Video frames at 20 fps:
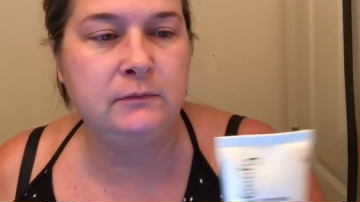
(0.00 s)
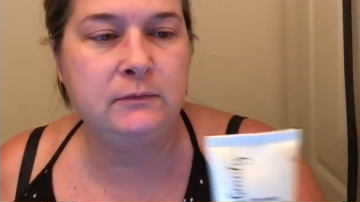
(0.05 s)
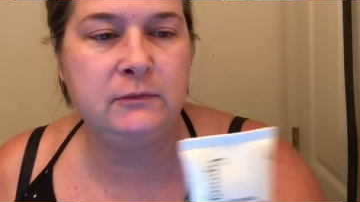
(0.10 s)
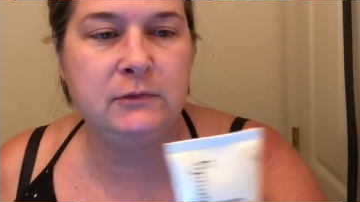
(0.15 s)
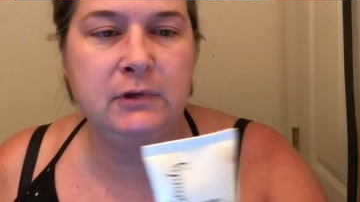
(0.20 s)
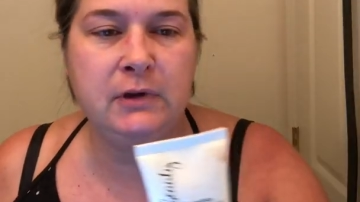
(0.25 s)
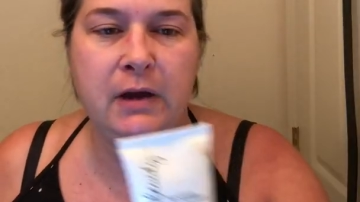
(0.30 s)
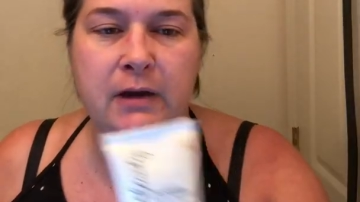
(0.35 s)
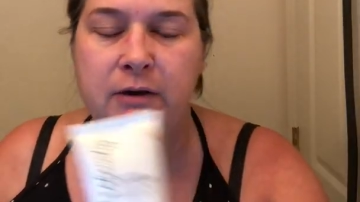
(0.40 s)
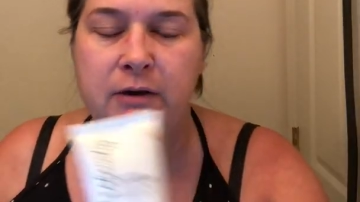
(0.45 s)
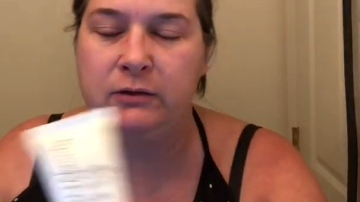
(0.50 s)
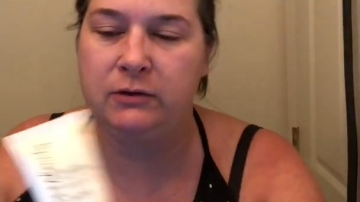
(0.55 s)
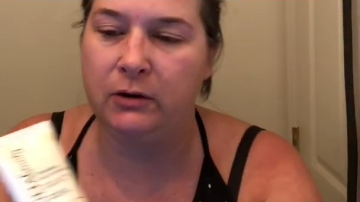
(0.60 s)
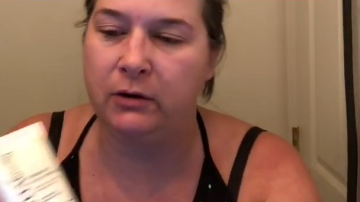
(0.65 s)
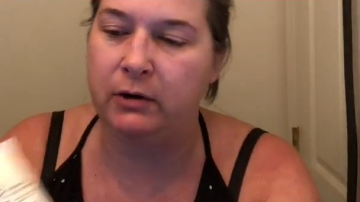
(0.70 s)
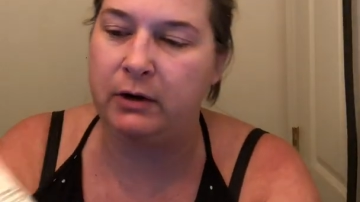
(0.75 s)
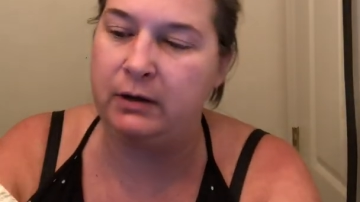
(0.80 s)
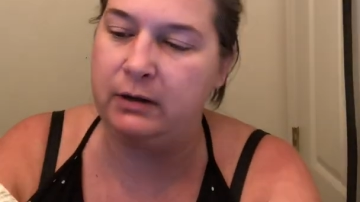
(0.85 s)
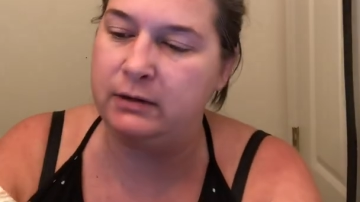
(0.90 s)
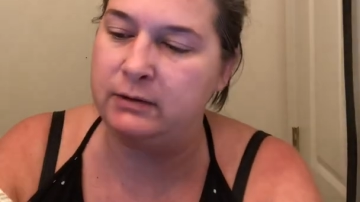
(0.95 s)
It's kind of
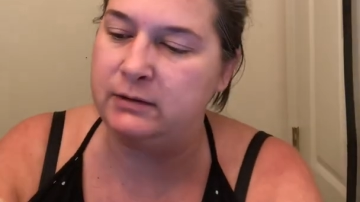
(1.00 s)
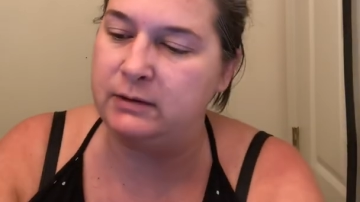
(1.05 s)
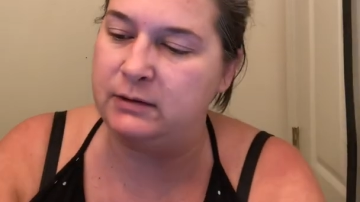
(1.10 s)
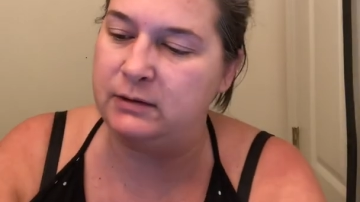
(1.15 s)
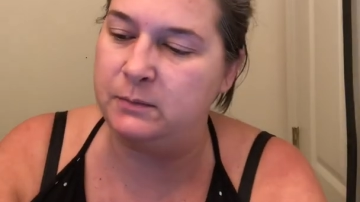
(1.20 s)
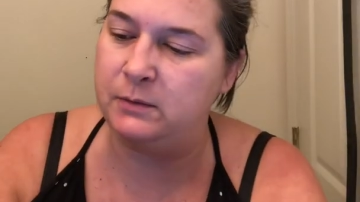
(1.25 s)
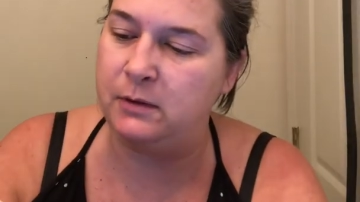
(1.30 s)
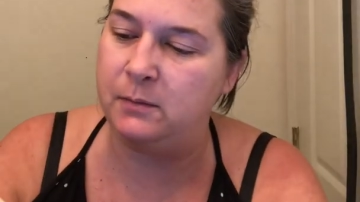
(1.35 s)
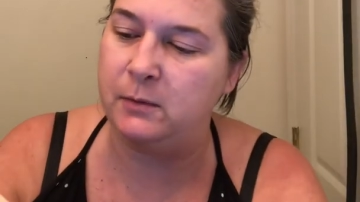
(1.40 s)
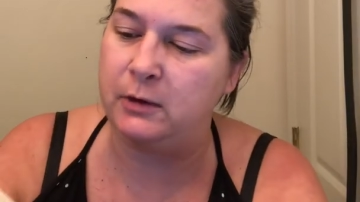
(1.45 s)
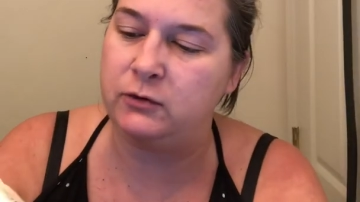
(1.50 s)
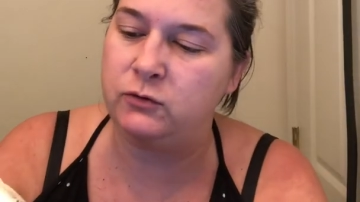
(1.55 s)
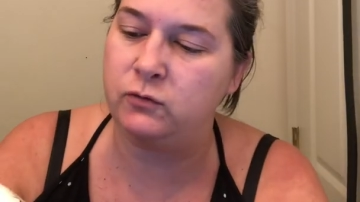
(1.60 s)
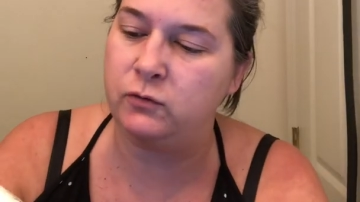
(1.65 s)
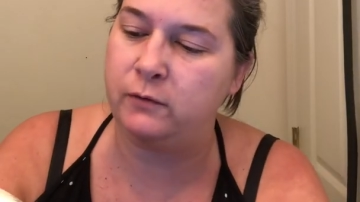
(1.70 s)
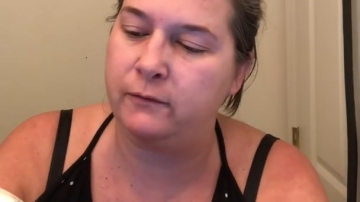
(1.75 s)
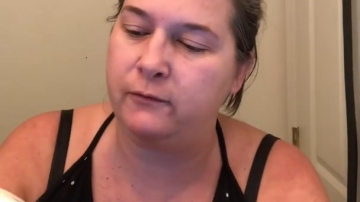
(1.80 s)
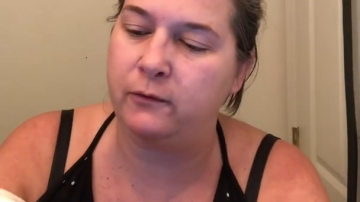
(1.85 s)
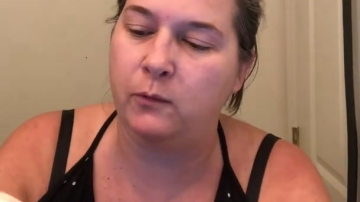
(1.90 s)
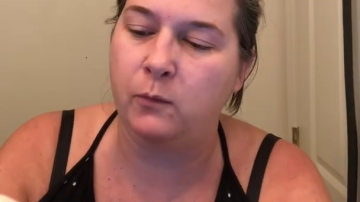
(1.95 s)
dirty because it's been in my
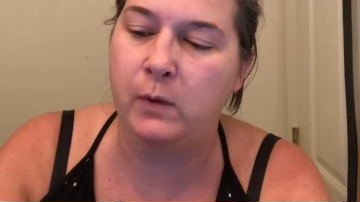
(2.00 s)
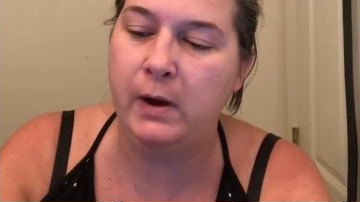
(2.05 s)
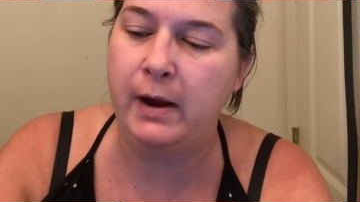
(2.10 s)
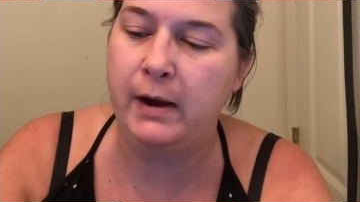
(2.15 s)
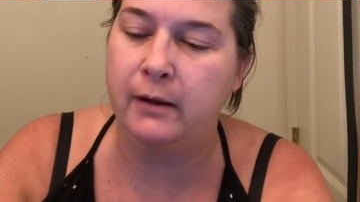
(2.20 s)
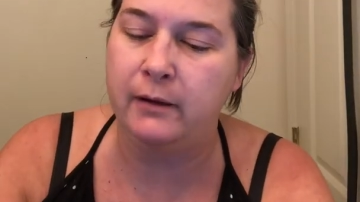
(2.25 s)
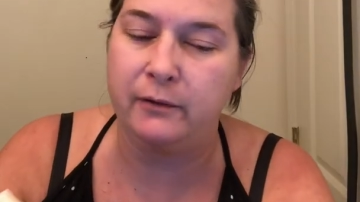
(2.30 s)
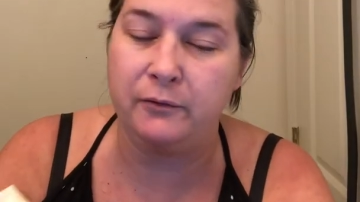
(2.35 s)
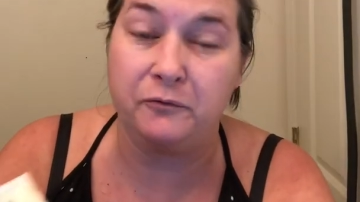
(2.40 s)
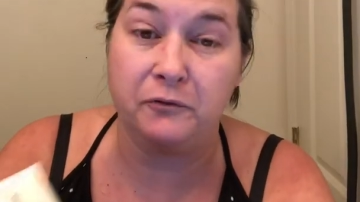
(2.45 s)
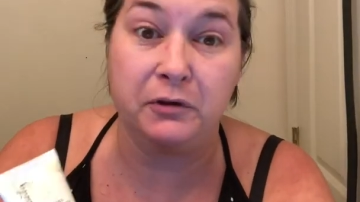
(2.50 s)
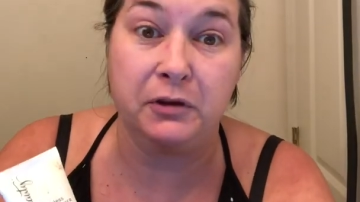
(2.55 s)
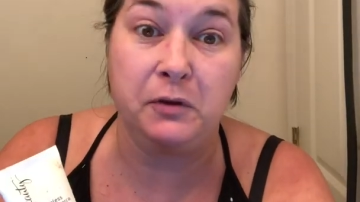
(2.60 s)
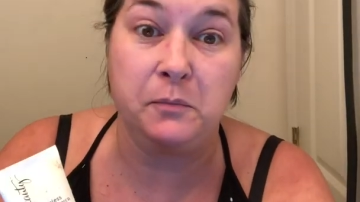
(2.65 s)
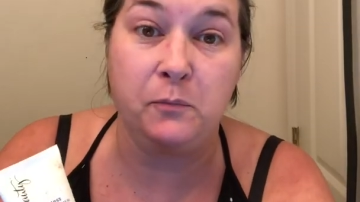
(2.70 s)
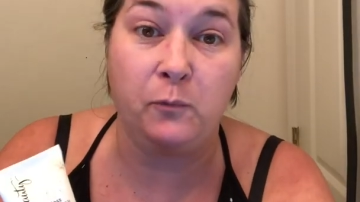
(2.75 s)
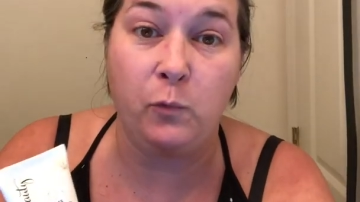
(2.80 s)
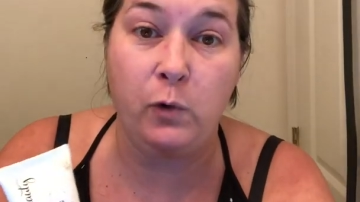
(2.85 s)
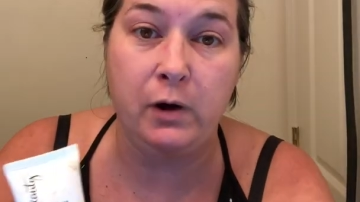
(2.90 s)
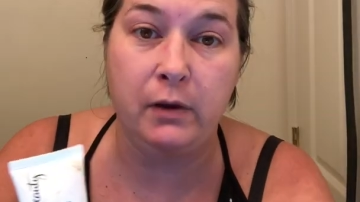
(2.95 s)
drawer for a while. I don't really
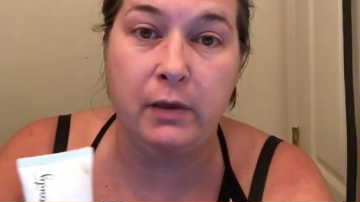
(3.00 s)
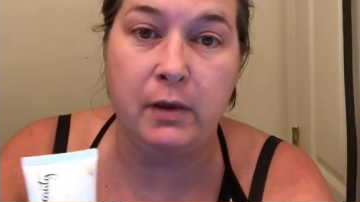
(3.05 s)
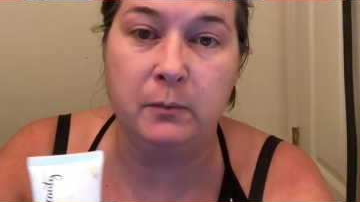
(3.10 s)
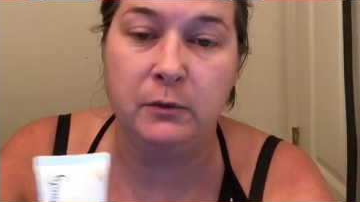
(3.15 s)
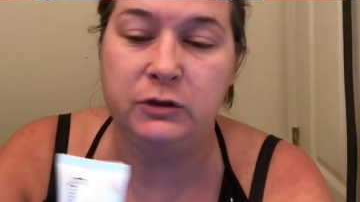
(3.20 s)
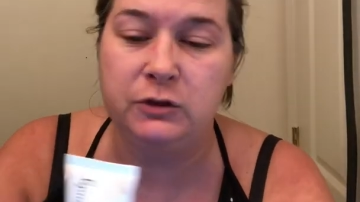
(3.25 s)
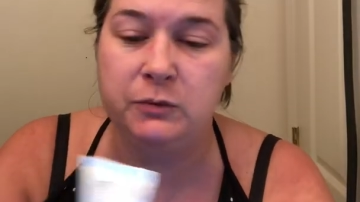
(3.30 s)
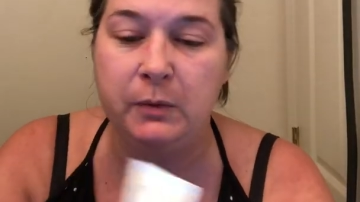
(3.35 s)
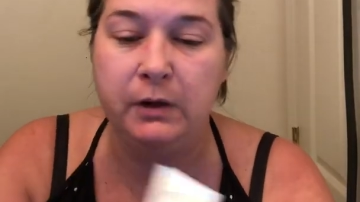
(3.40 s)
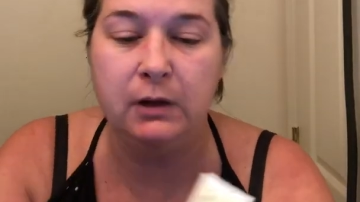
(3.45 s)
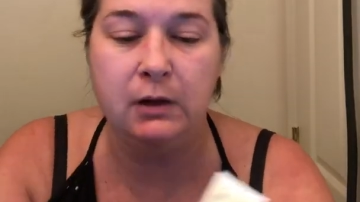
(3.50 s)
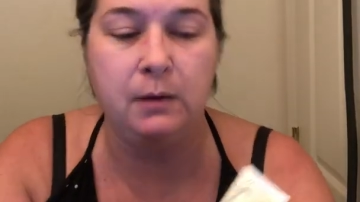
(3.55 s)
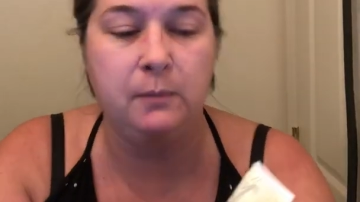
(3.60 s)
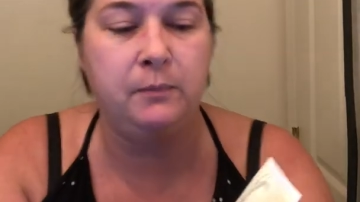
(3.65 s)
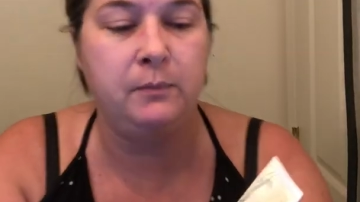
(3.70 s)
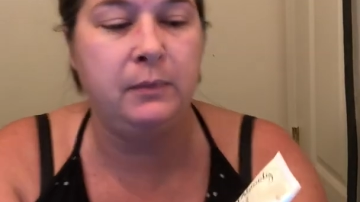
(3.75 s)
wear that much makeup.